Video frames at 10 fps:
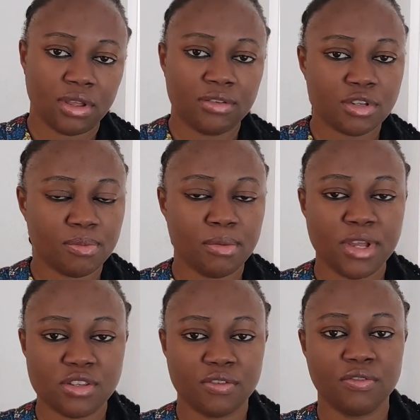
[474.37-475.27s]

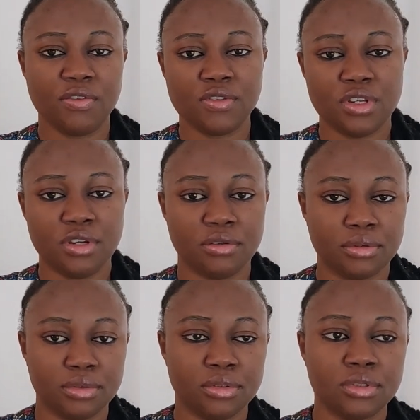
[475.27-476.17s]
supplement of 50
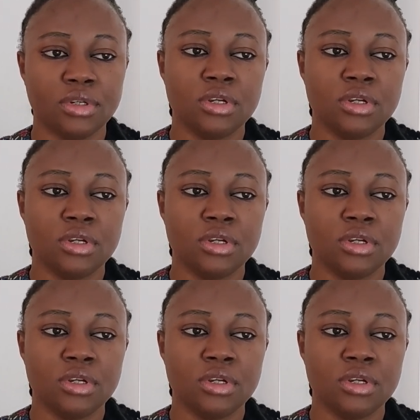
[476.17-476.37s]
euros.